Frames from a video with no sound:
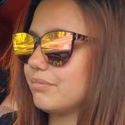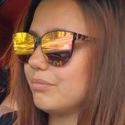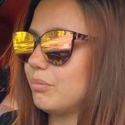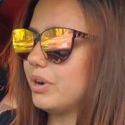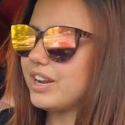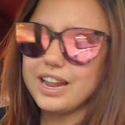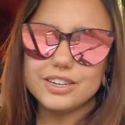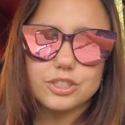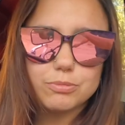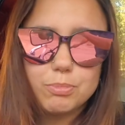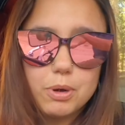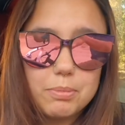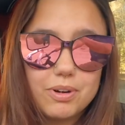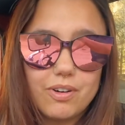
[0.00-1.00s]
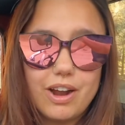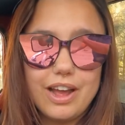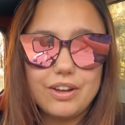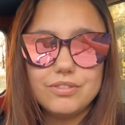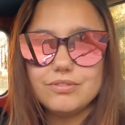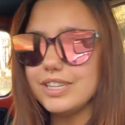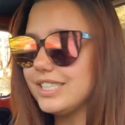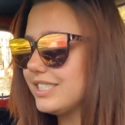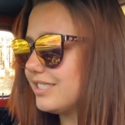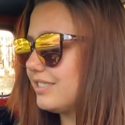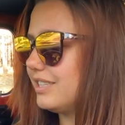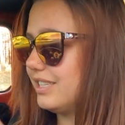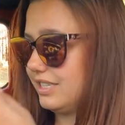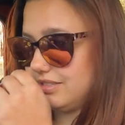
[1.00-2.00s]
We're kind of just booping around.
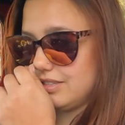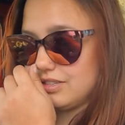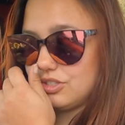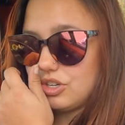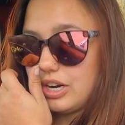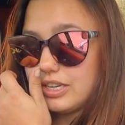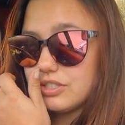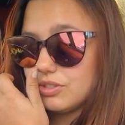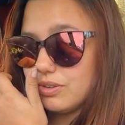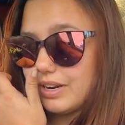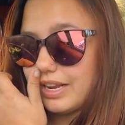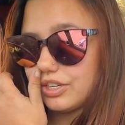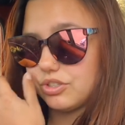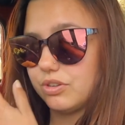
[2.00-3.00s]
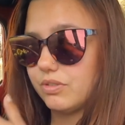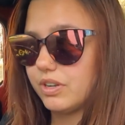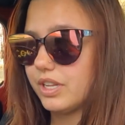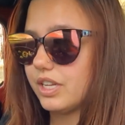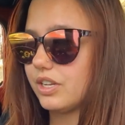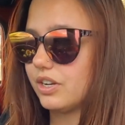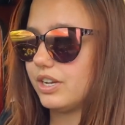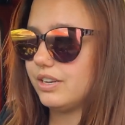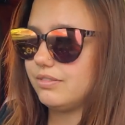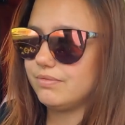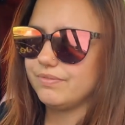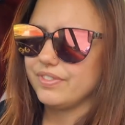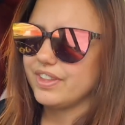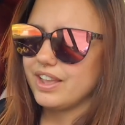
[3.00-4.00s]
The truck's doing actually really good.
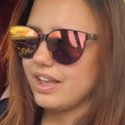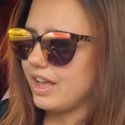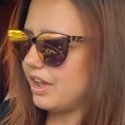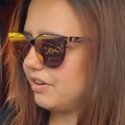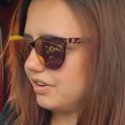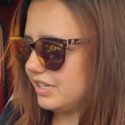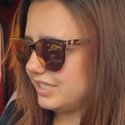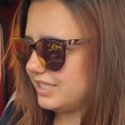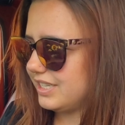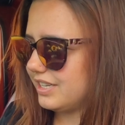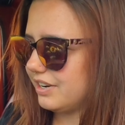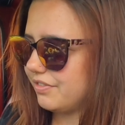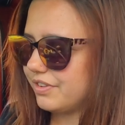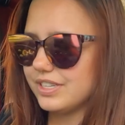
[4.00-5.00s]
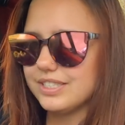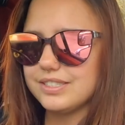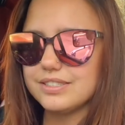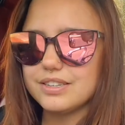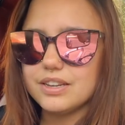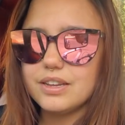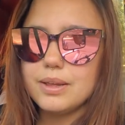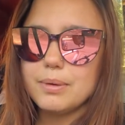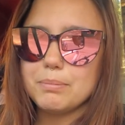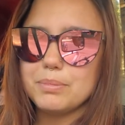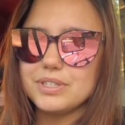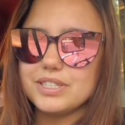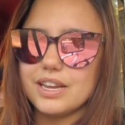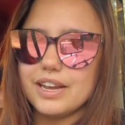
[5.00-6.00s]
I don't really see a difference
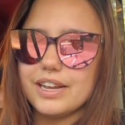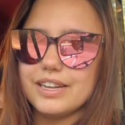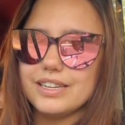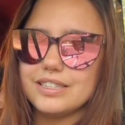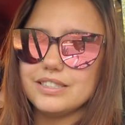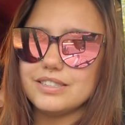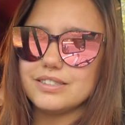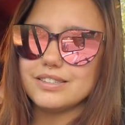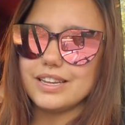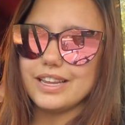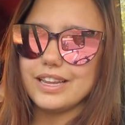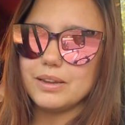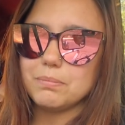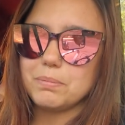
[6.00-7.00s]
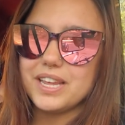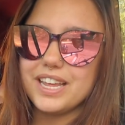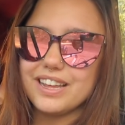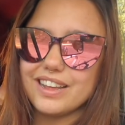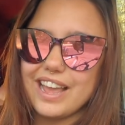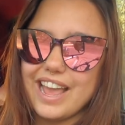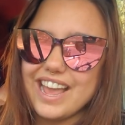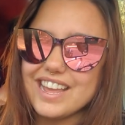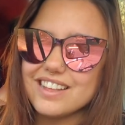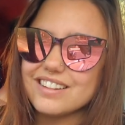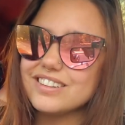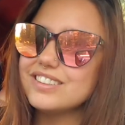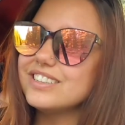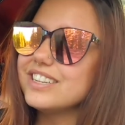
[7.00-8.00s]
besides it being a
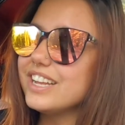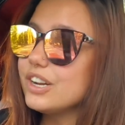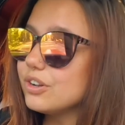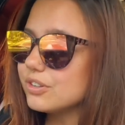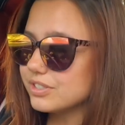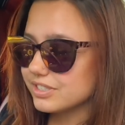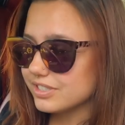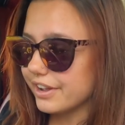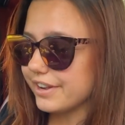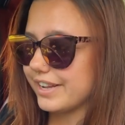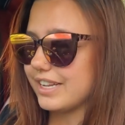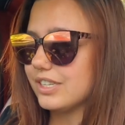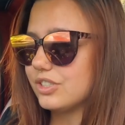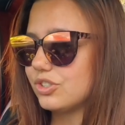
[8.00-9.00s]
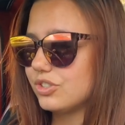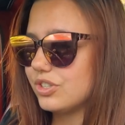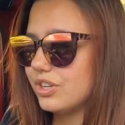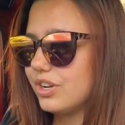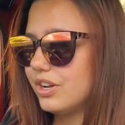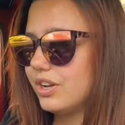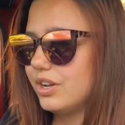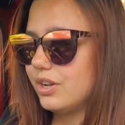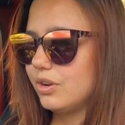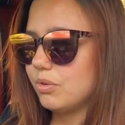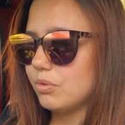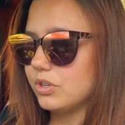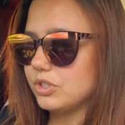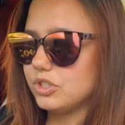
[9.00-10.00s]
little sluggish,
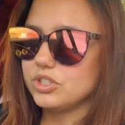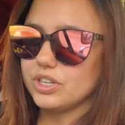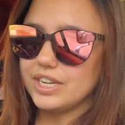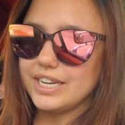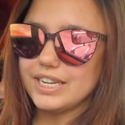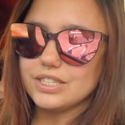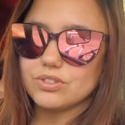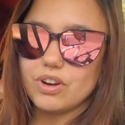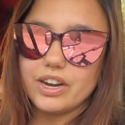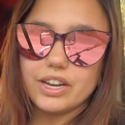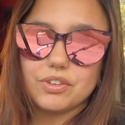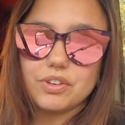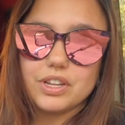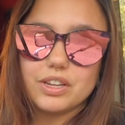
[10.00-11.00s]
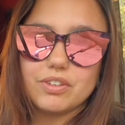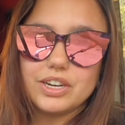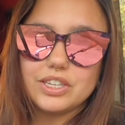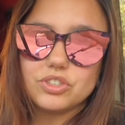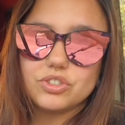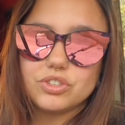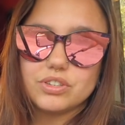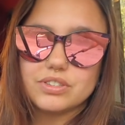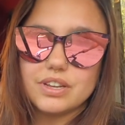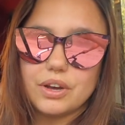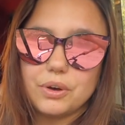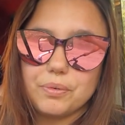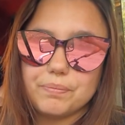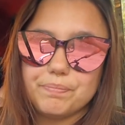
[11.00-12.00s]
which it is running really rich.
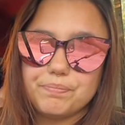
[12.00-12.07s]
So,